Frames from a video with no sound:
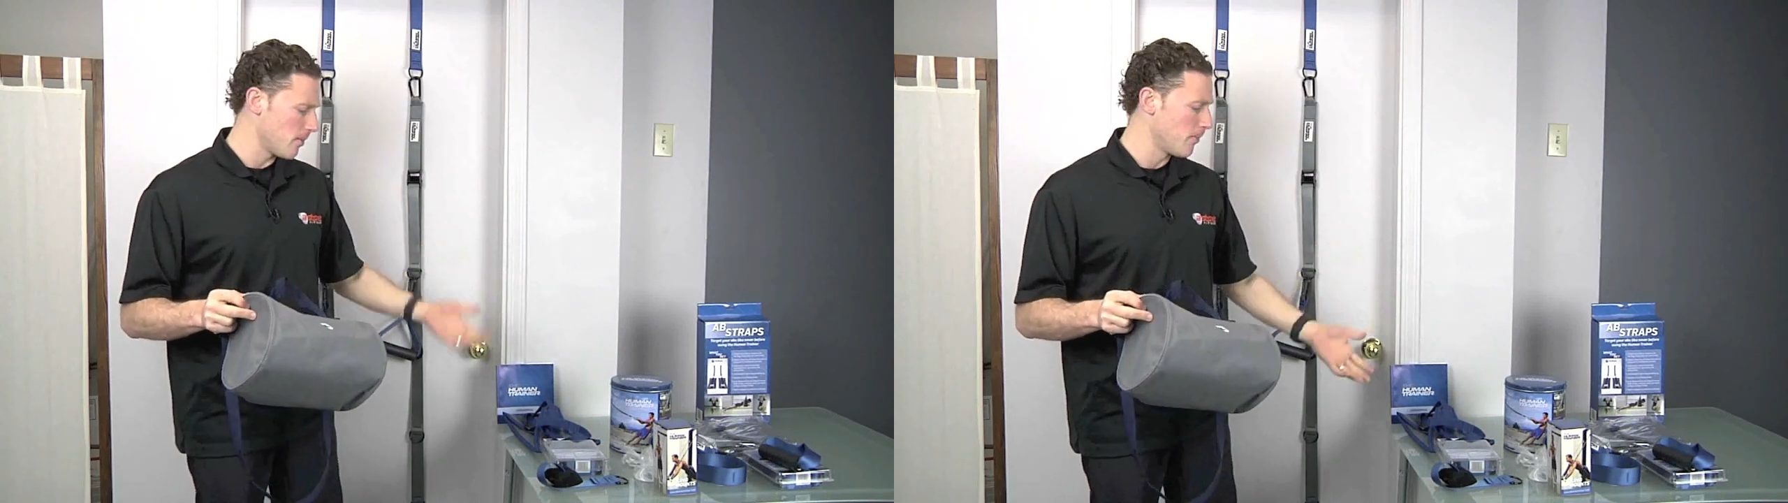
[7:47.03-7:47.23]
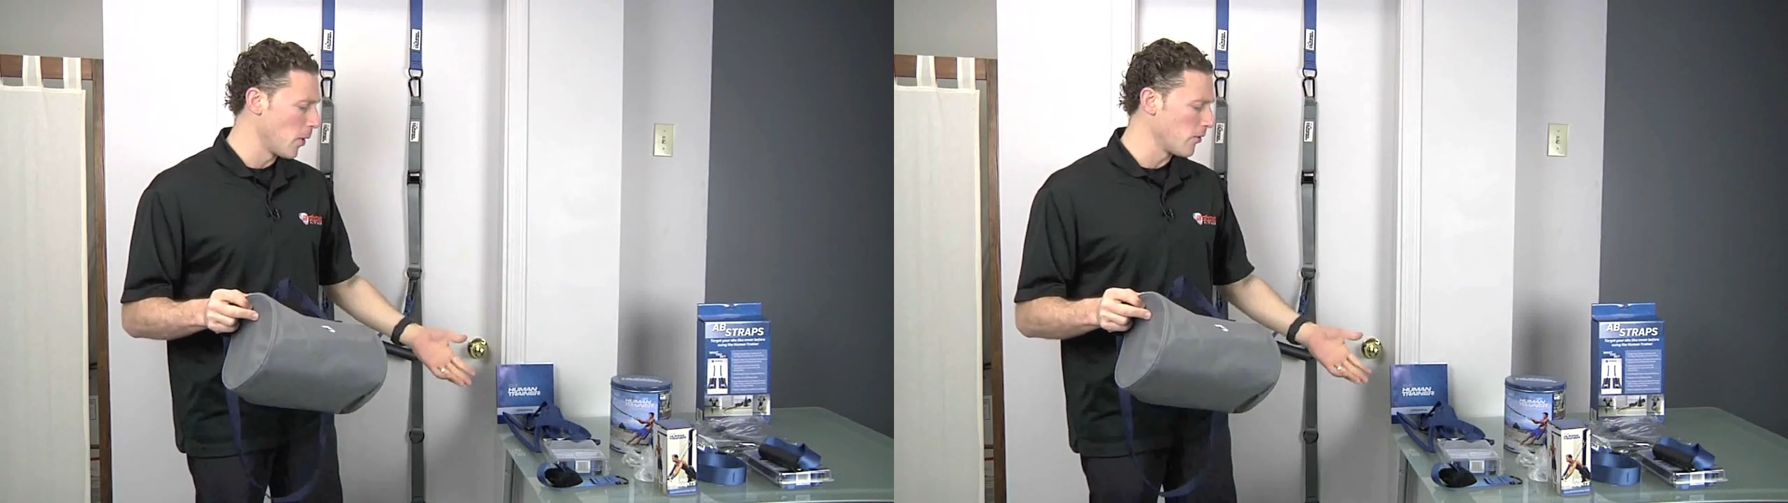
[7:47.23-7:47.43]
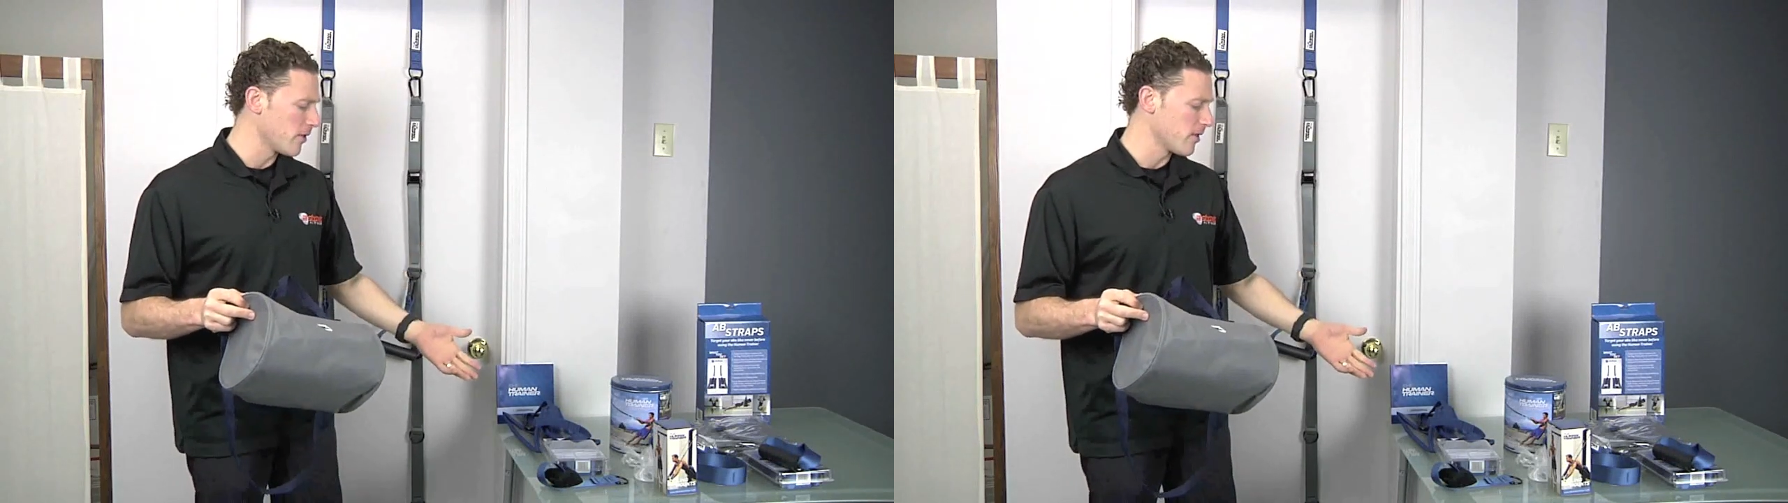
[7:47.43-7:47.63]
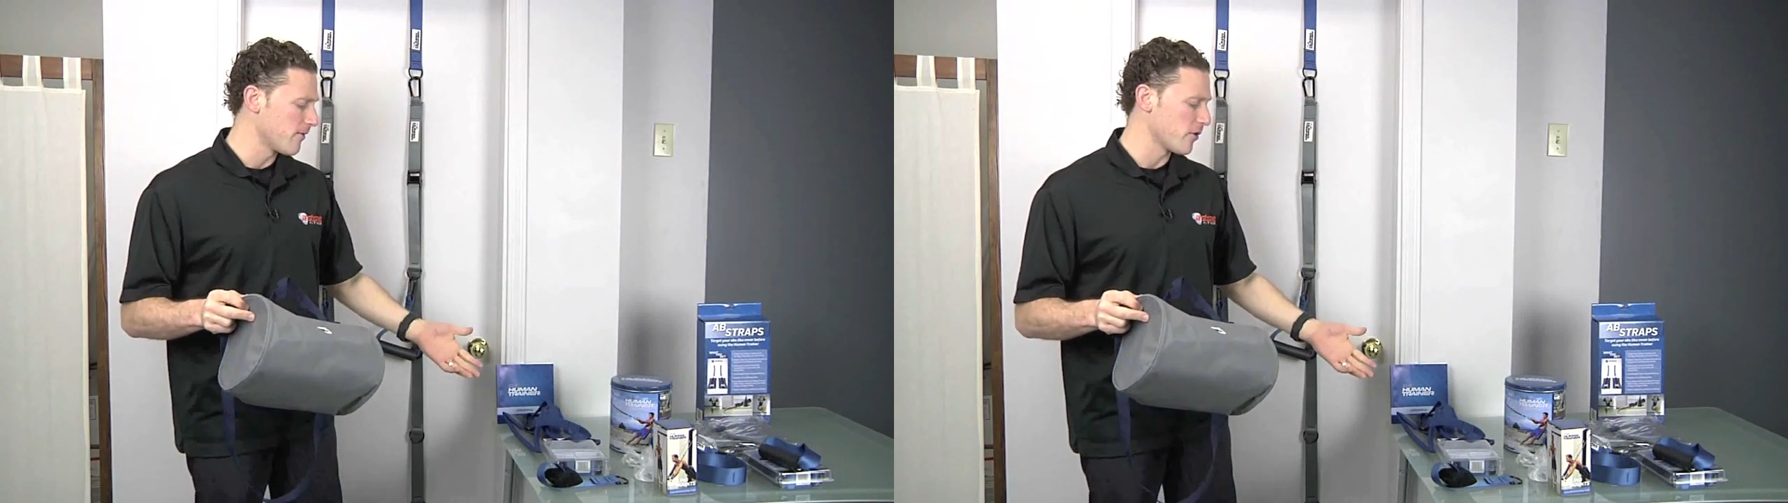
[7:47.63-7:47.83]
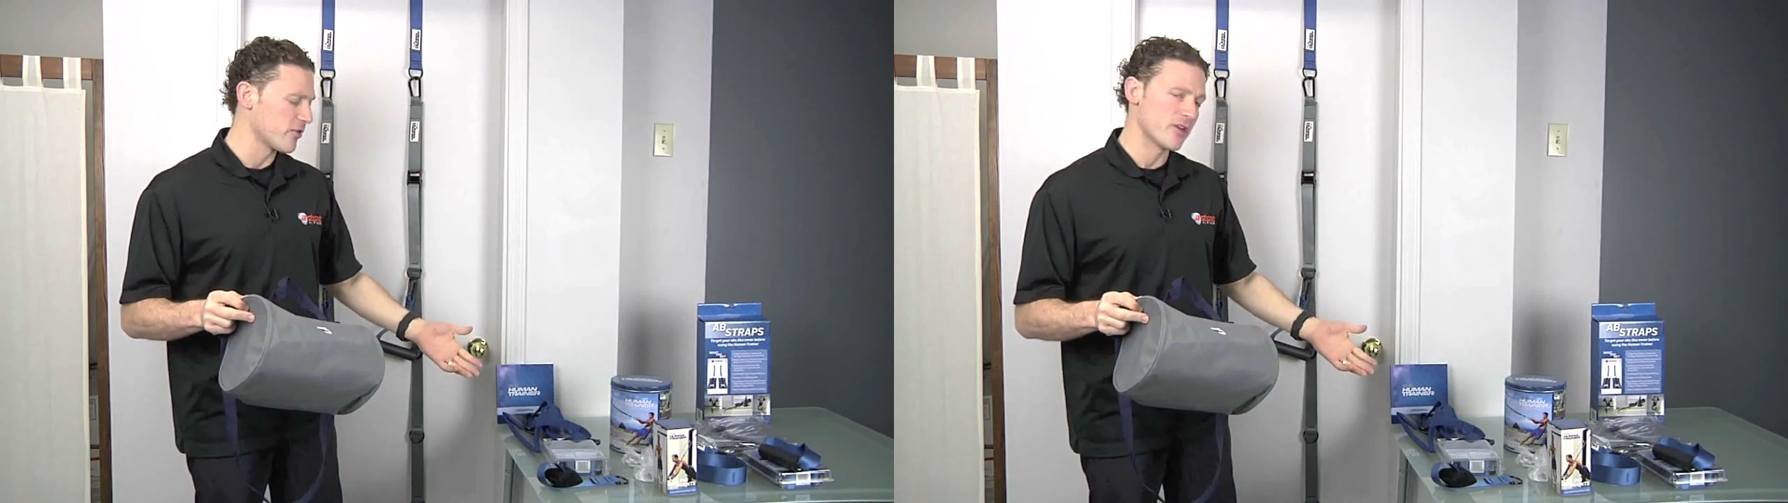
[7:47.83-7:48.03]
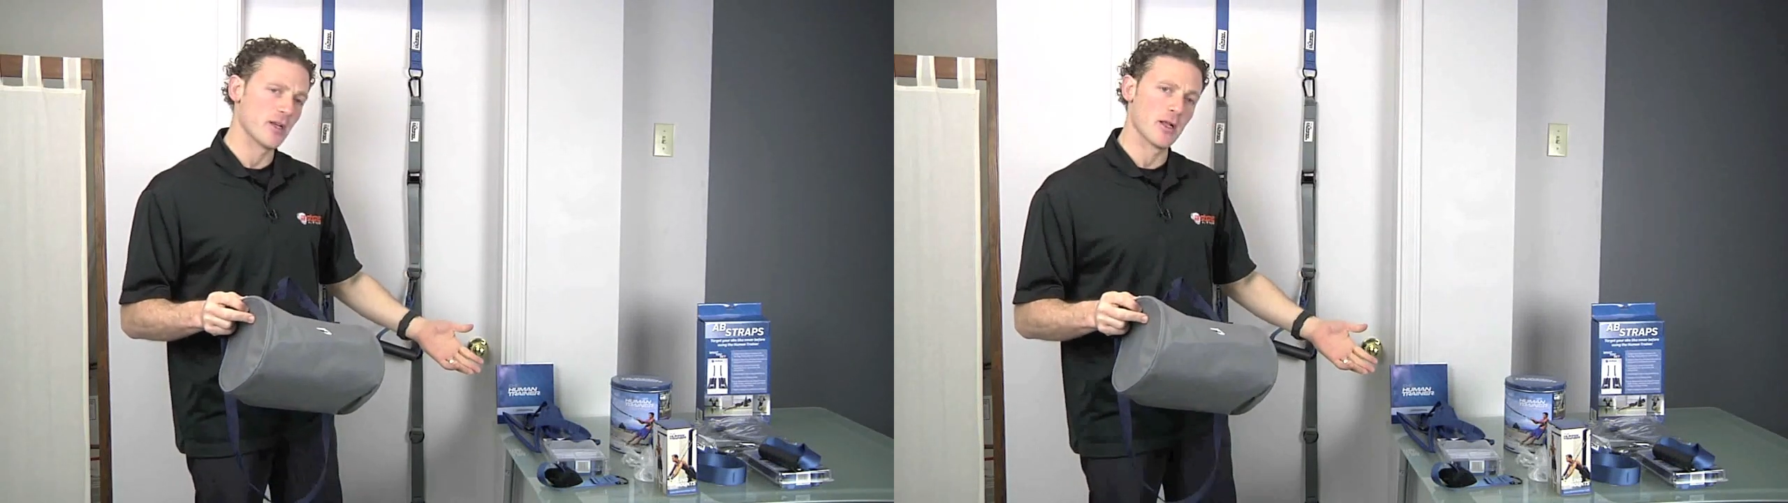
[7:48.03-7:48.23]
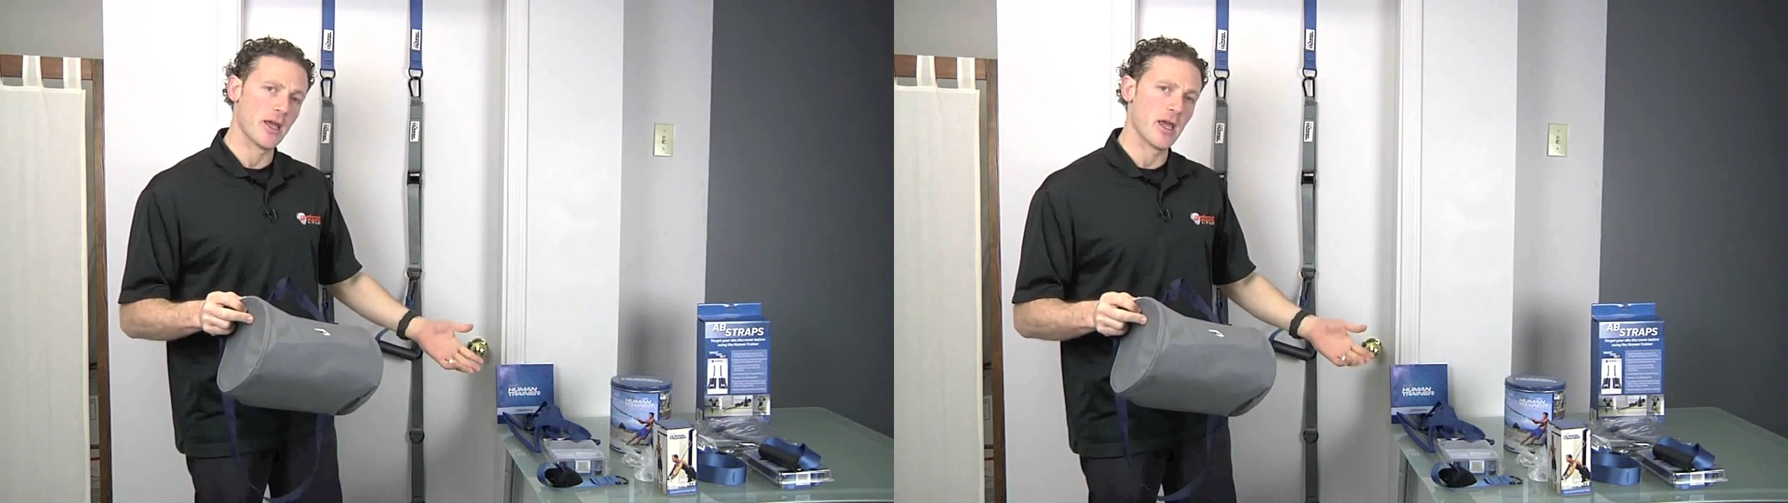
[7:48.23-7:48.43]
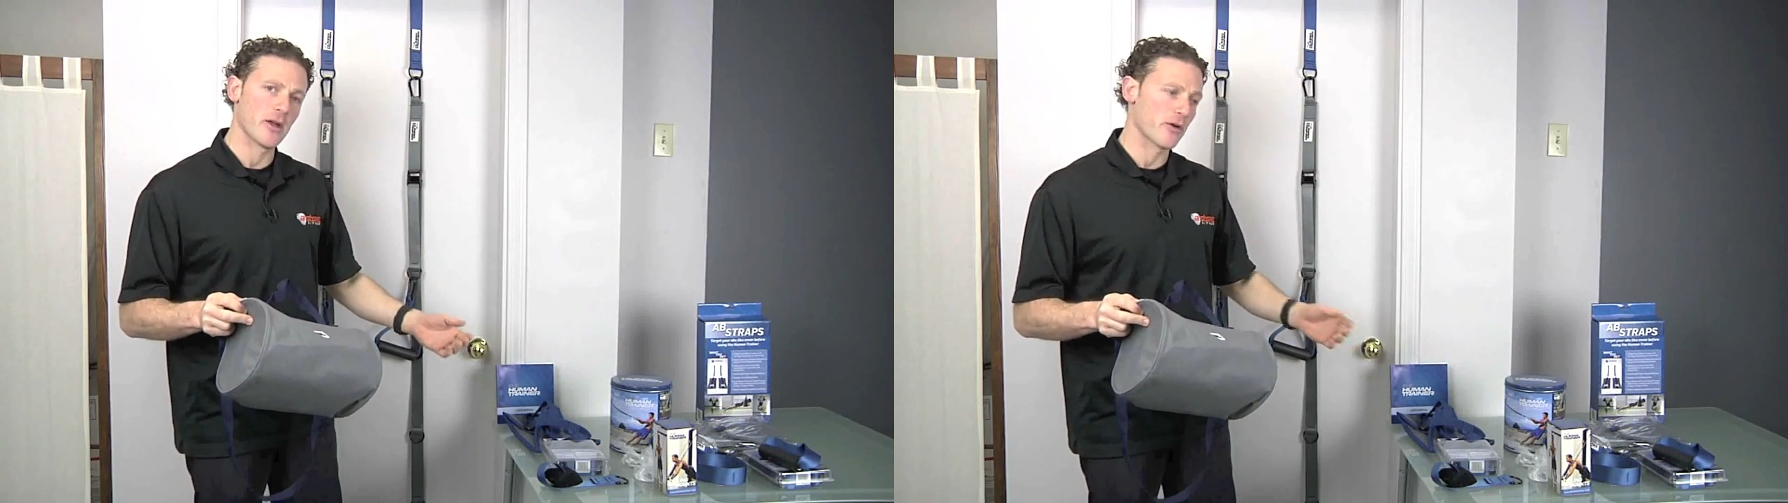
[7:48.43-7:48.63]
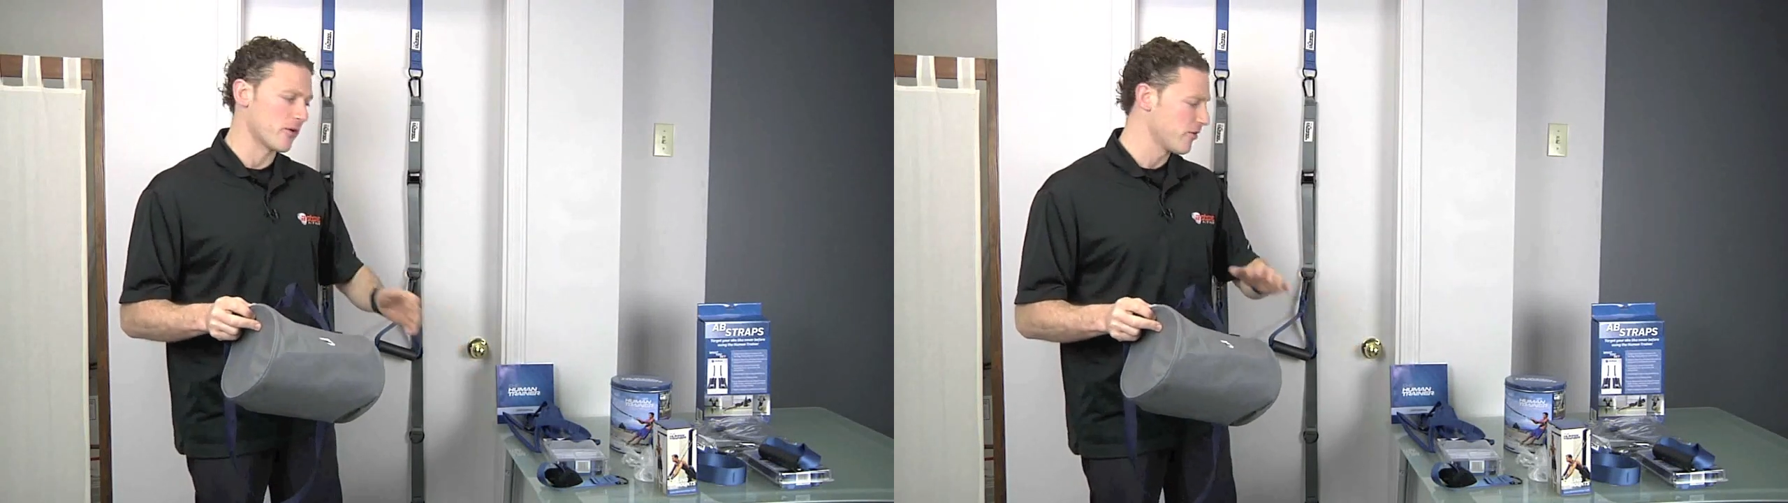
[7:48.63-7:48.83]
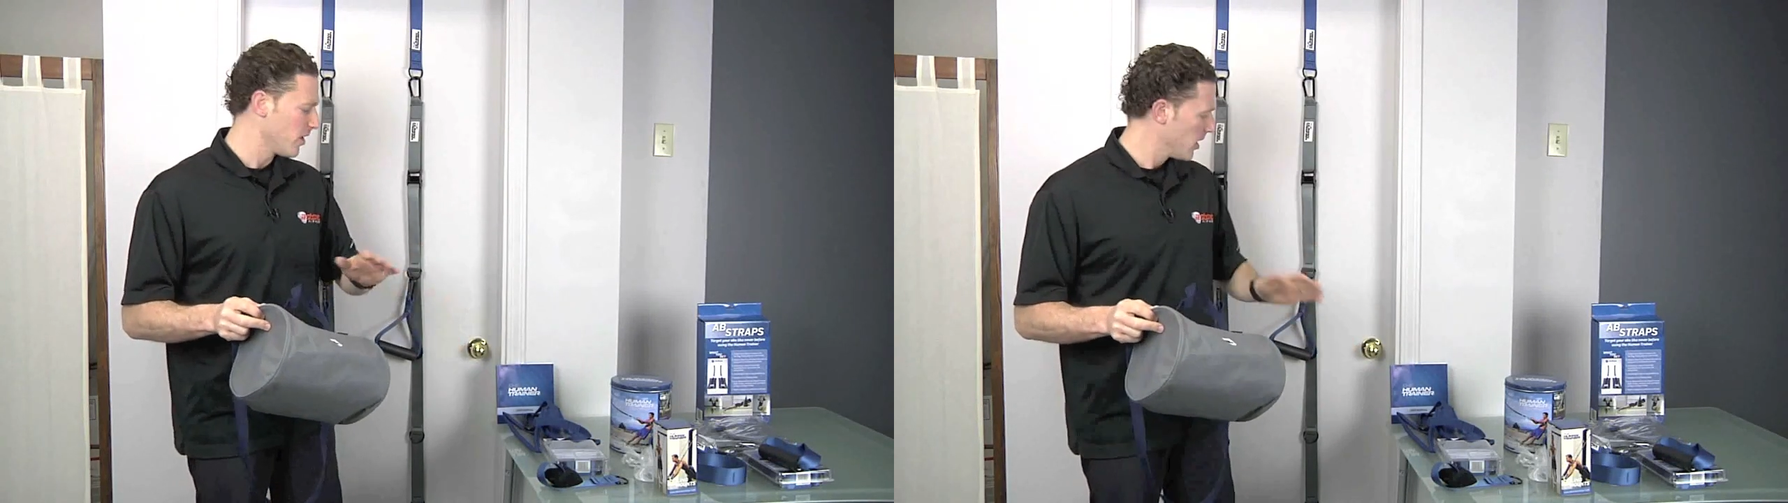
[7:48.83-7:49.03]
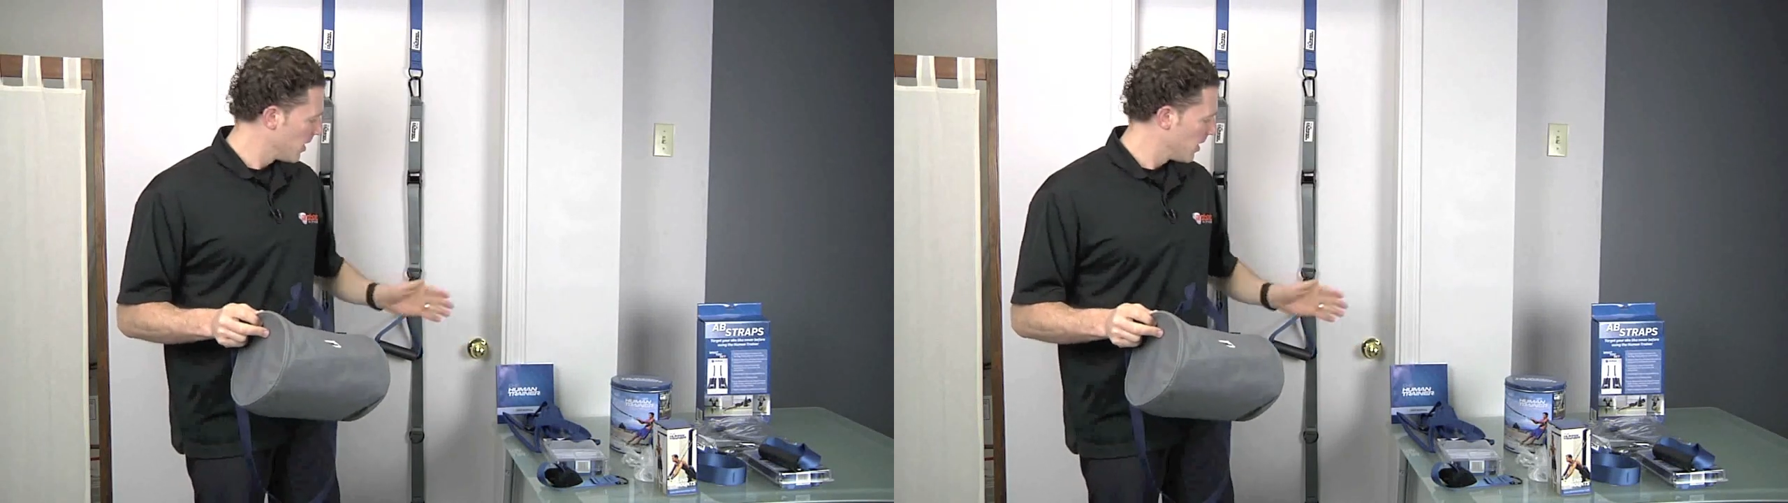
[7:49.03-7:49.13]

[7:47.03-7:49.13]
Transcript: both of the versatility anchors,